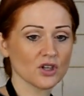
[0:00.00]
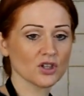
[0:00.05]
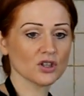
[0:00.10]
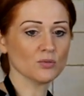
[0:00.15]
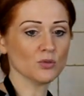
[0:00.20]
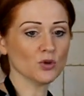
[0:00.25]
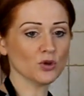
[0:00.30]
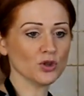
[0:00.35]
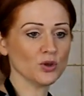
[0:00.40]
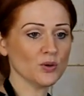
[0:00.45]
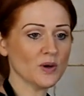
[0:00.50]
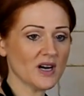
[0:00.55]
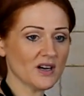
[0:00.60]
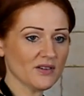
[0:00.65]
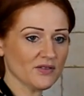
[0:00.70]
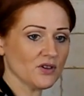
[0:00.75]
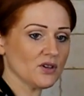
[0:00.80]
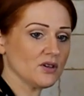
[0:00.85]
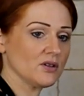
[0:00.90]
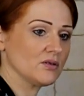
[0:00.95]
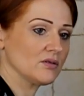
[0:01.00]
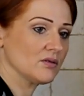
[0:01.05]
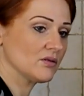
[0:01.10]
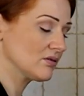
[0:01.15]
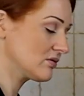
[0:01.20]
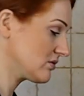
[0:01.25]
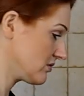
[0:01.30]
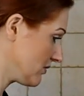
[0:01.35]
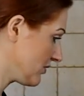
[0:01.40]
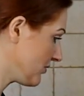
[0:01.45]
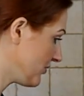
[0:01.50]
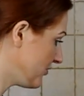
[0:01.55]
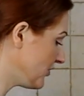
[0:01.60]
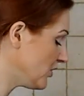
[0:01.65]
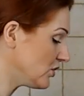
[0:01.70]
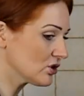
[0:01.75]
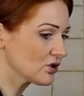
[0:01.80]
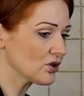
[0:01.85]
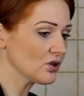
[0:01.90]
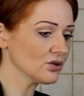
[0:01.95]
the more you have
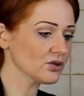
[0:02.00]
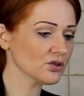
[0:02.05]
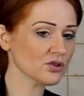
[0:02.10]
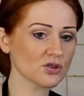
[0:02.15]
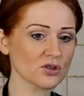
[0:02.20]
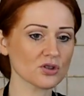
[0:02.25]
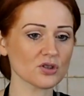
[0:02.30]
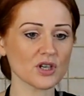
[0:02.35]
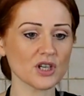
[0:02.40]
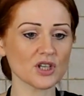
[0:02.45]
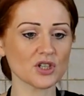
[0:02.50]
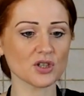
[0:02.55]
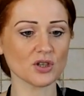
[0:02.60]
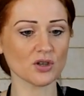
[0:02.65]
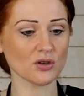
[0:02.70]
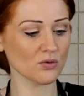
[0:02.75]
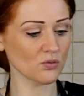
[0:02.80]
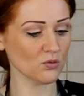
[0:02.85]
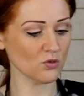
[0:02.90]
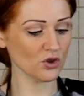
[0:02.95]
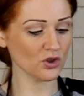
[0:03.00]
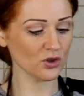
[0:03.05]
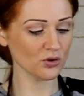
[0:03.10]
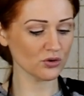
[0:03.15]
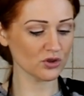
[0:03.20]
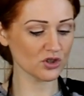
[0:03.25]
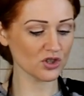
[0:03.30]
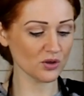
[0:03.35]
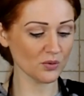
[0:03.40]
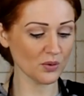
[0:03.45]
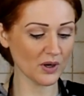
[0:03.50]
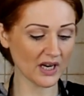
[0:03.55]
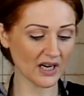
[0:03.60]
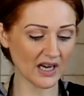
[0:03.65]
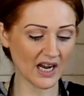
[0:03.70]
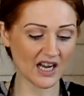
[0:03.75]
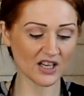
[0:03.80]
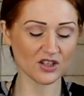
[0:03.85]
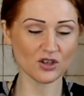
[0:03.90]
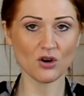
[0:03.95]
full concentration on what you're
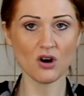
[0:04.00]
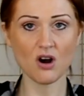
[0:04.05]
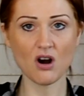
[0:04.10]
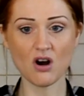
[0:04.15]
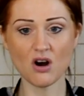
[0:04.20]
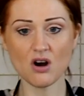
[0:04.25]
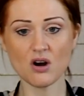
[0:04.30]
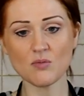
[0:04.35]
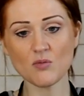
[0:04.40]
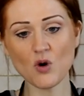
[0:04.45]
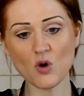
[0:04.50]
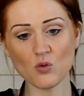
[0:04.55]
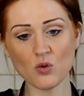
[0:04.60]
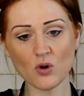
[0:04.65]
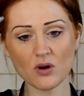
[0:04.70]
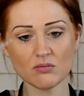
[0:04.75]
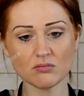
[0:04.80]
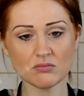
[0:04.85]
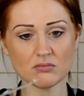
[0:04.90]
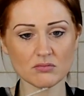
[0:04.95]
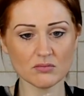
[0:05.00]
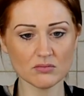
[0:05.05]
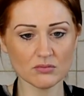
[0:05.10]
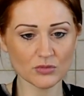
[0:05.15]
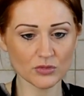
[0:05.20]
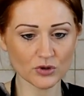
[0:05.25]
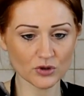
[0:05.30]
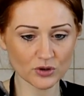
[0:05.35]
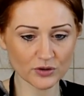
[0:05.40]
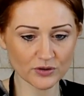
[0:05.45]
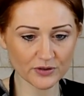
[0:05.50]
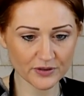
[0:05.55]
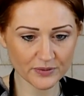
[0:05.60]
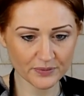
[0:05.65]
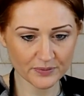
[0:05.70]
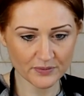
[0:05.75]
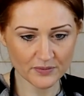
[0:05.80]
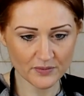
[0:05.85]
doing and your arm won't move.